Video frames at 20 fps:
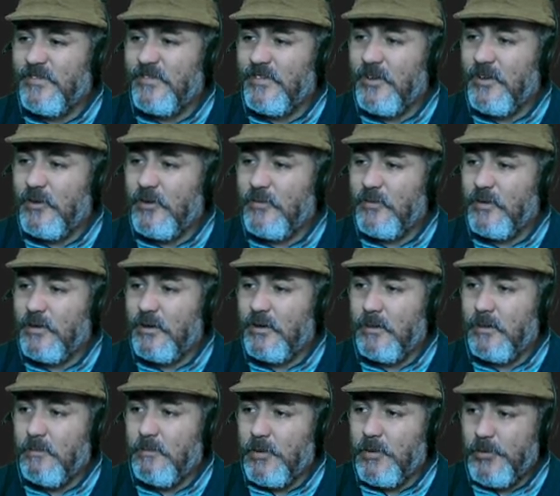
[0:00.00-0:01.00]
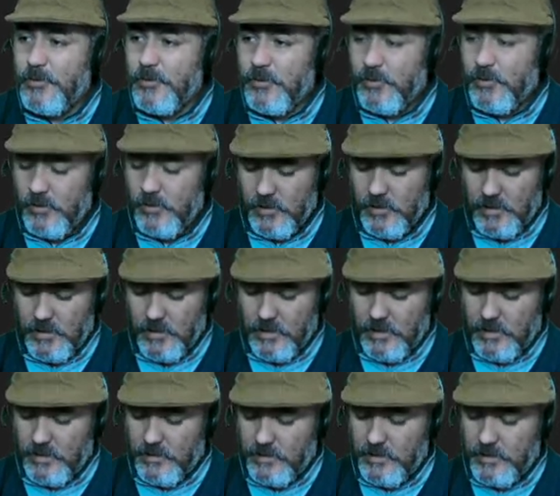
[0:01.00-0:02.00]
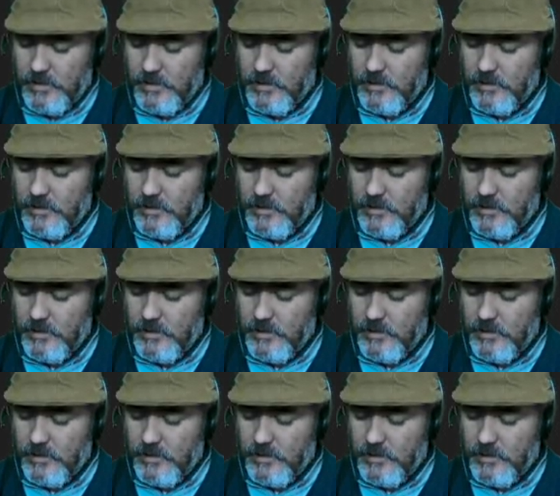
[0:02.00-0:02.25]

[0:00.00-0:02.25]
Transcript: our module and then